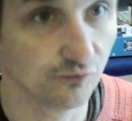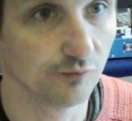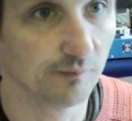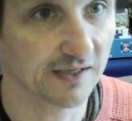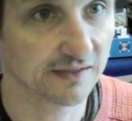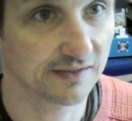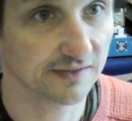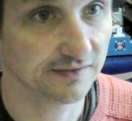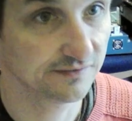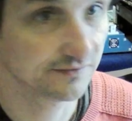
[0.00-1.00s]

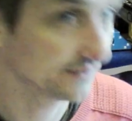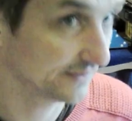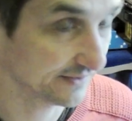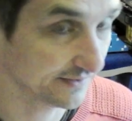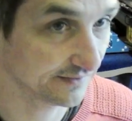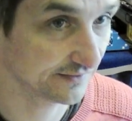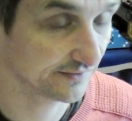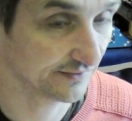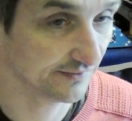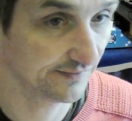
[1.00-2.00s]
backlight like
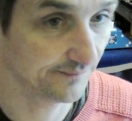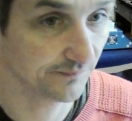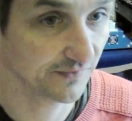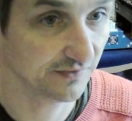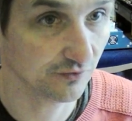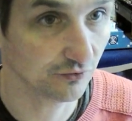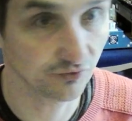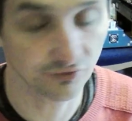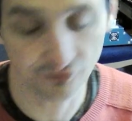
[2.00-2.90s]
in the older